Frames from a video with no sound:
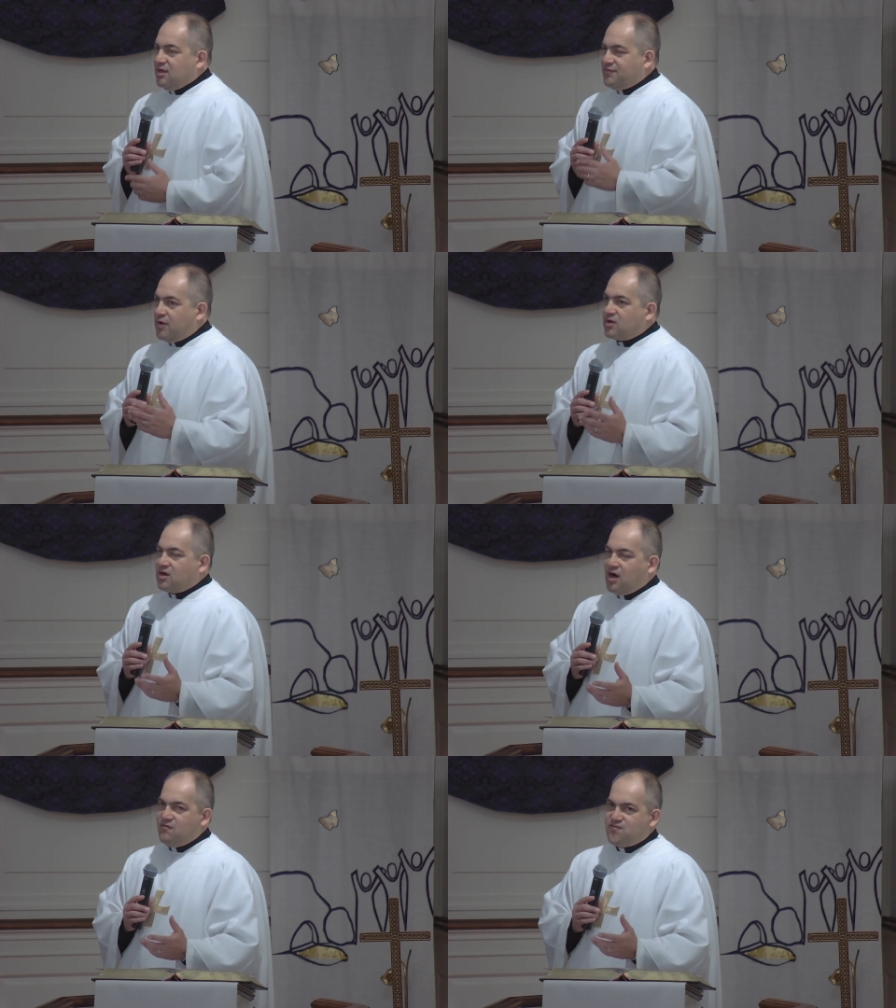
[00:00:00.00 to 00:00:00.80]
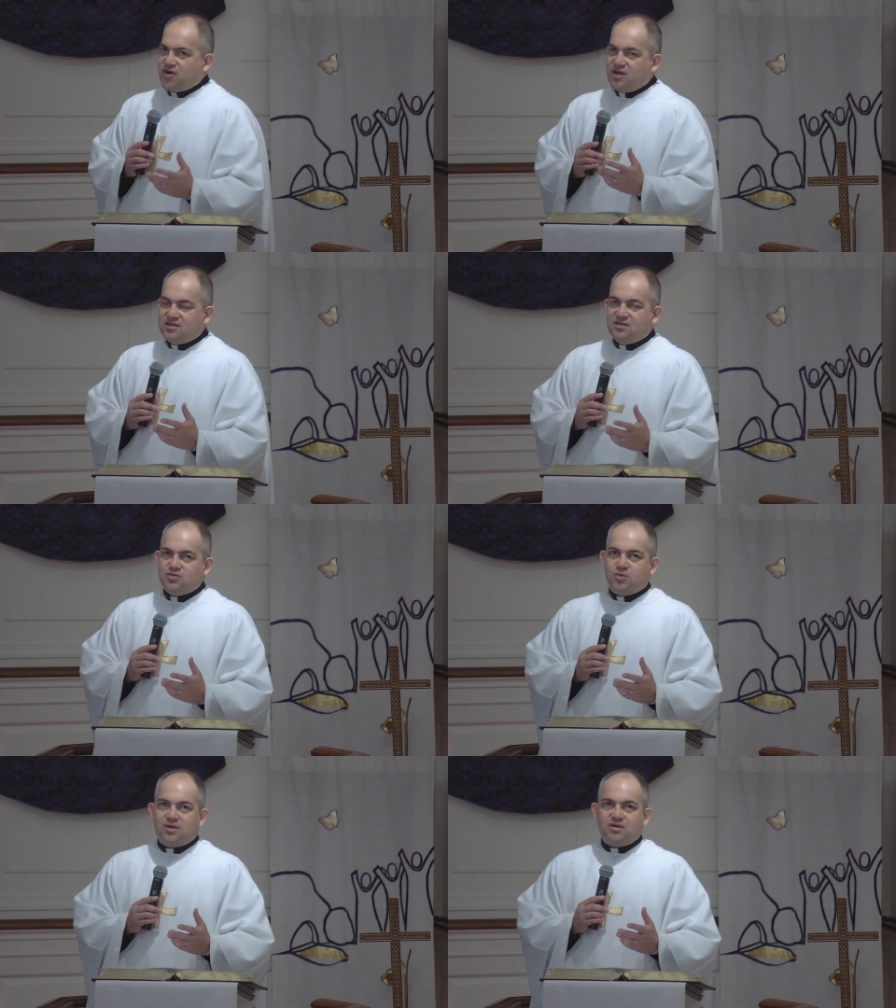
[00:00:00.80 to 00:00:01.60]
he found comfort in
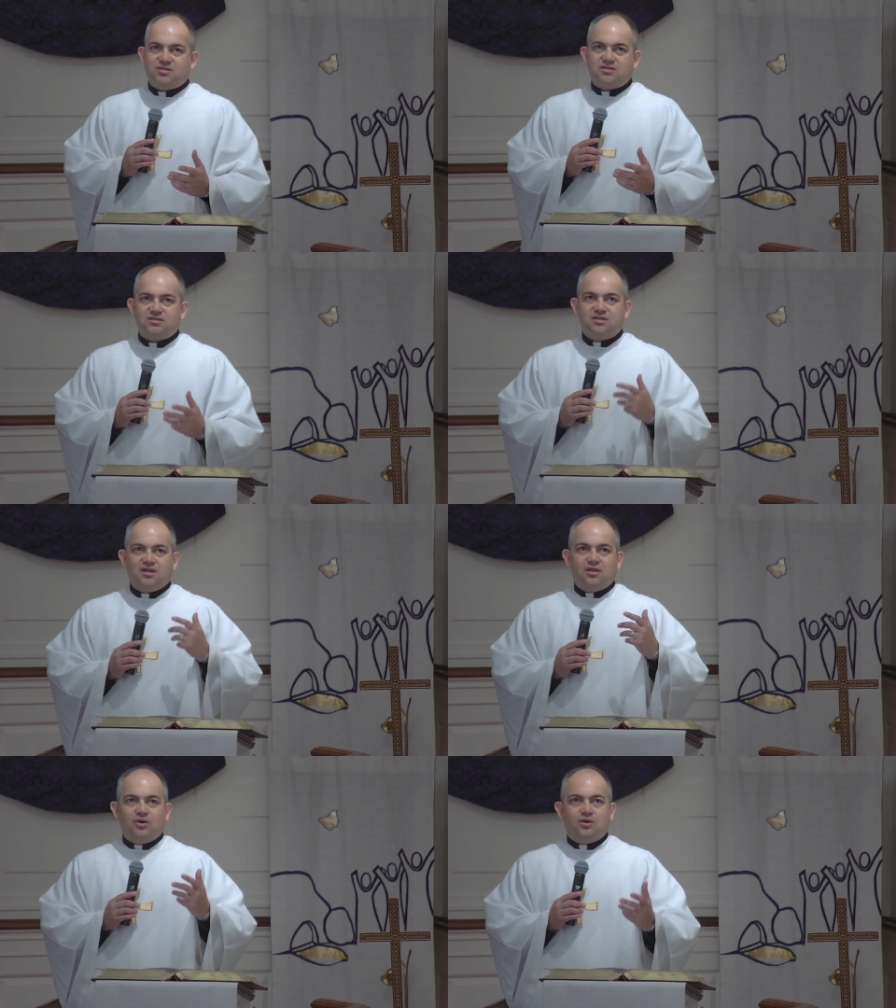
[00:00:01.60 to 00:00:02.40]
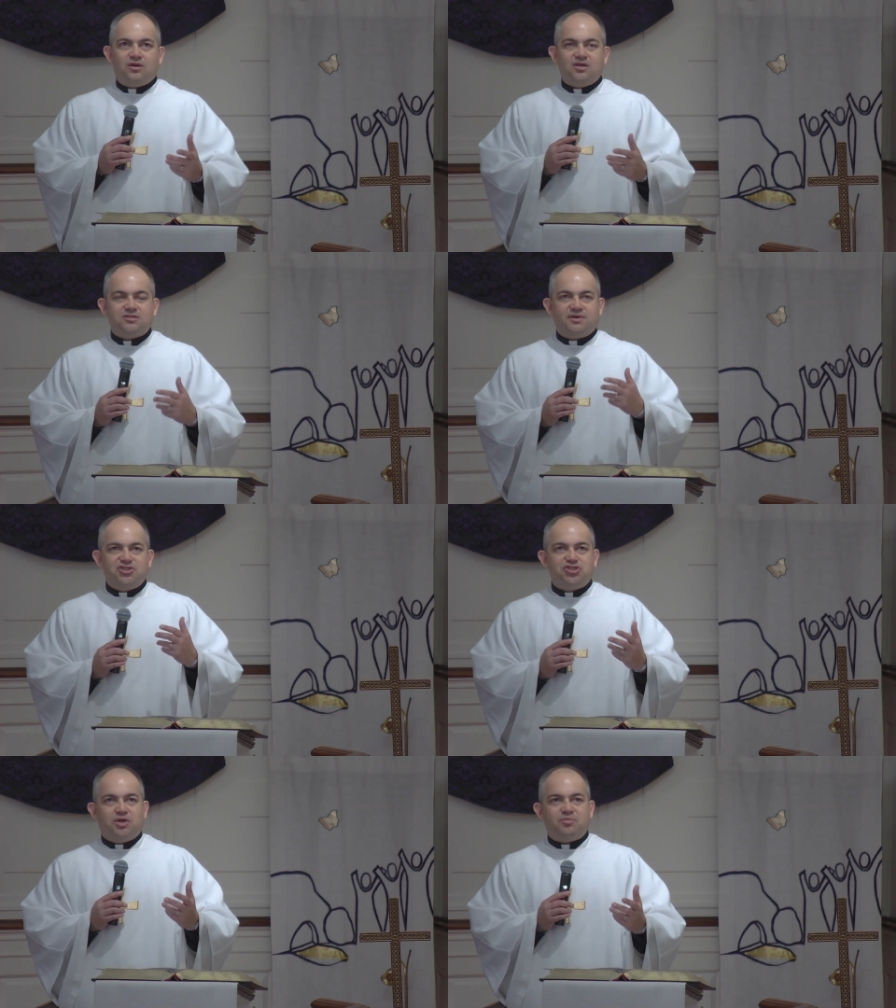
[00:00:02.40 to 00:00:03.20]
these words, the Lord is
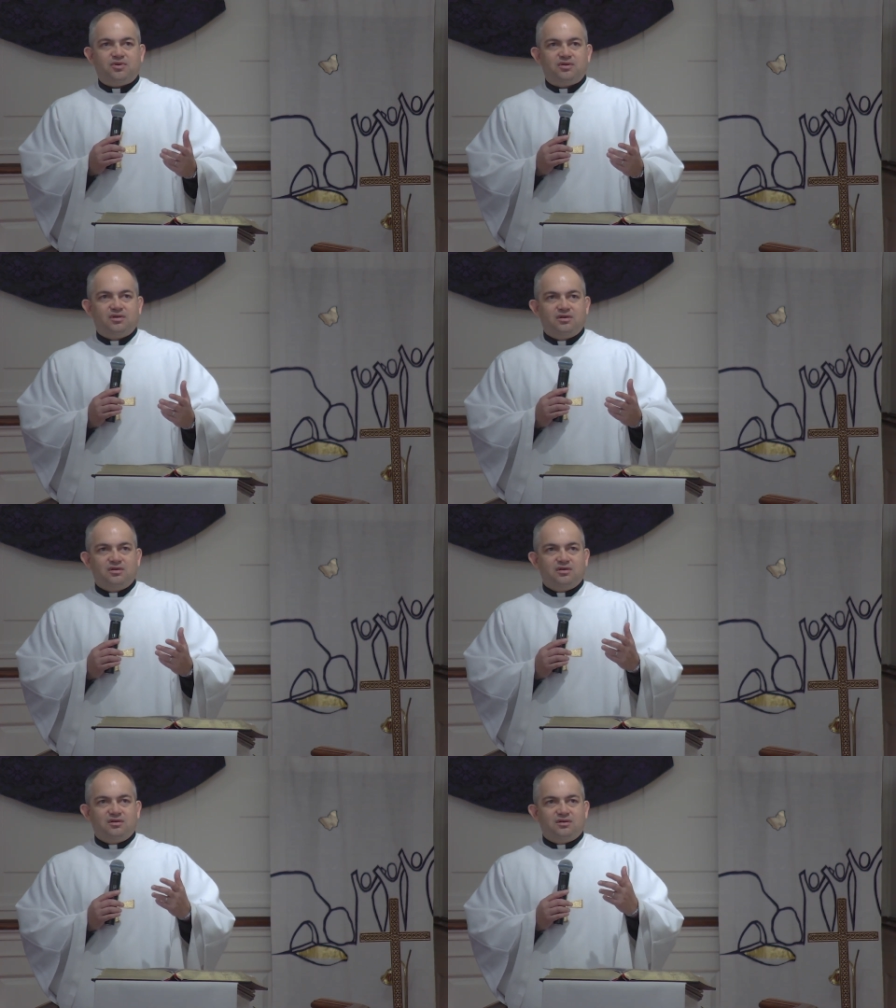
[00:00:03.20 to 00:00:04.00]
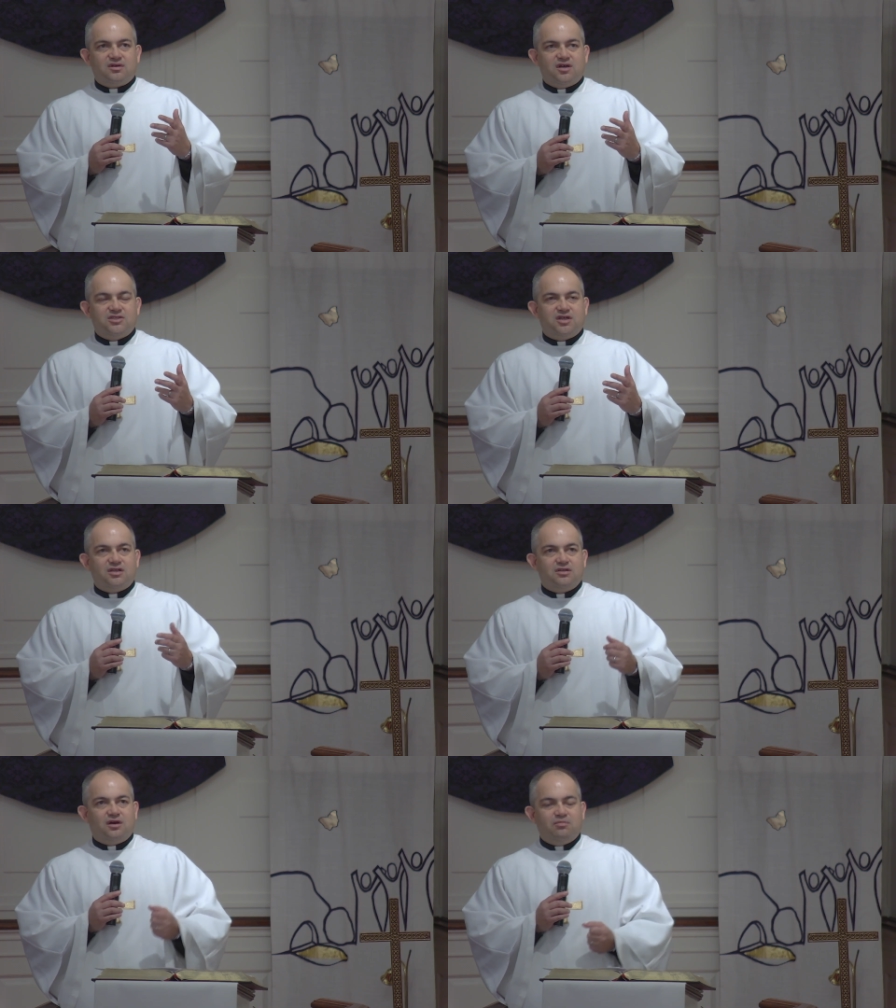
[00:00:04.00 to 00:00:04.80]
my shepherd. I
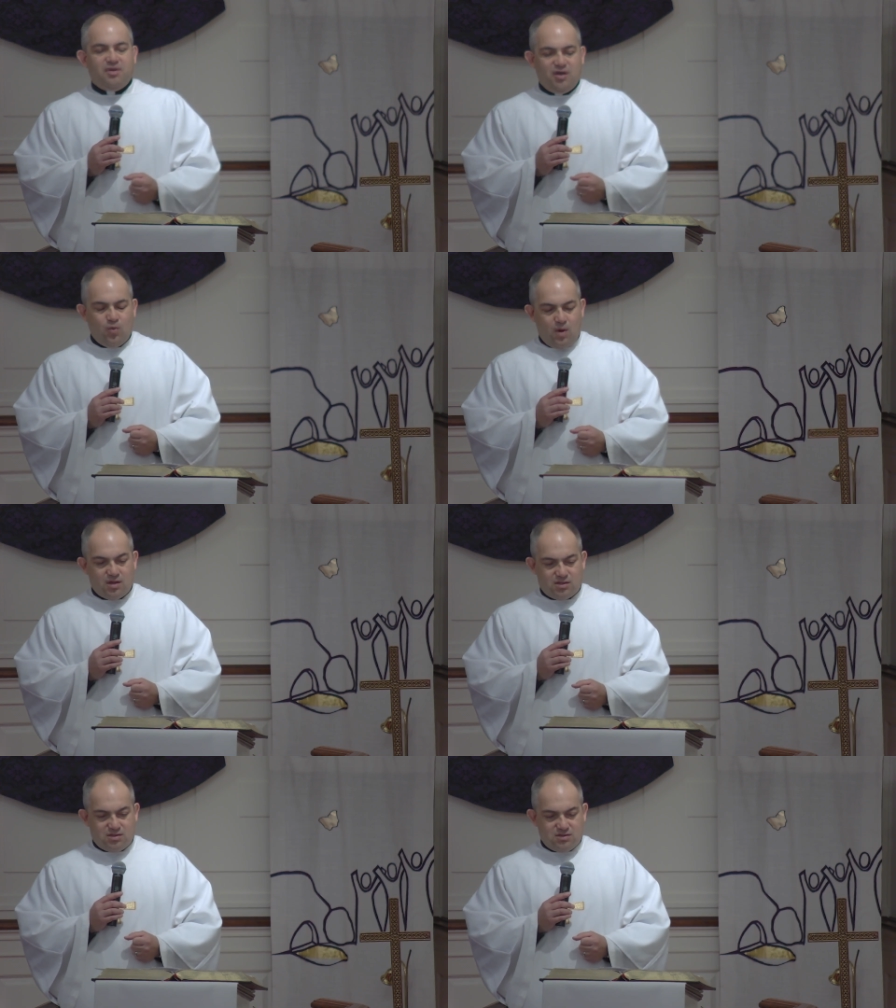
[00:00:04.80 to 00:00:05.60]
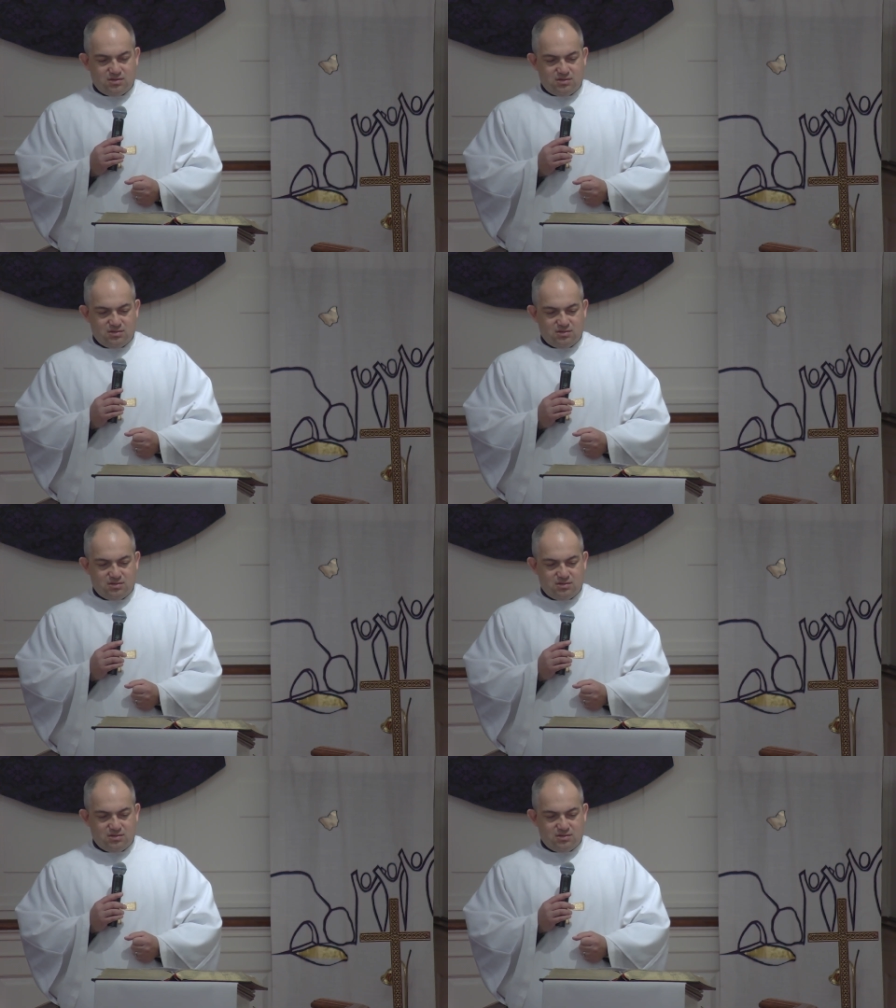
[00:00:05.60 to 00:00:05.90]
shall not be in want.